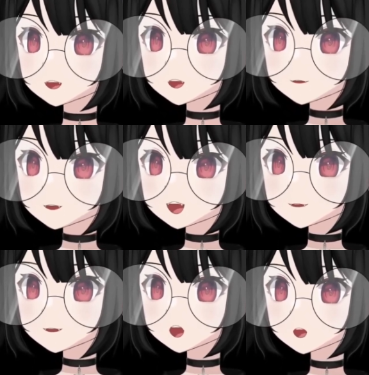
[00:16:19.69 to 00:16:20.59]
That's how
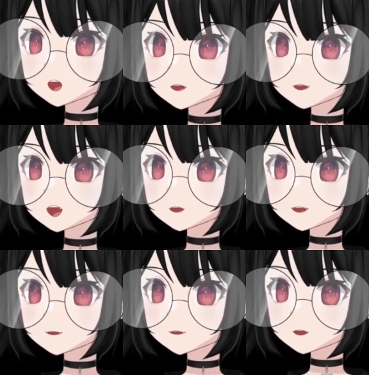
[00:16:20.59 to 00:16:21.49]
much I'm
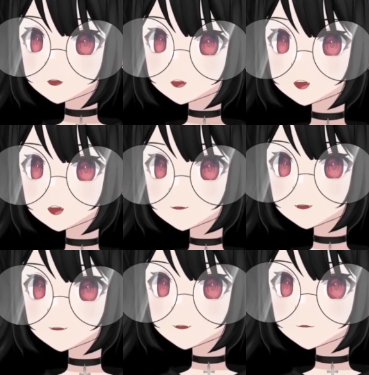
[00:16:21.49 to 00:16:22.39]
into this
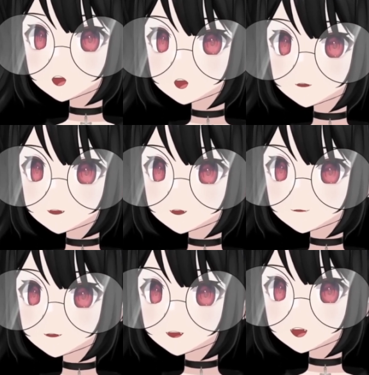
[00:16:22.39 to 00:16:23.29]
development of the
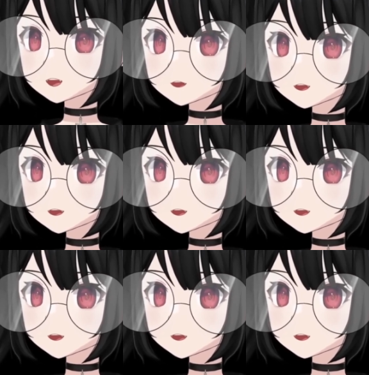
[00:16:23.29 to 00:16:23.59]
game.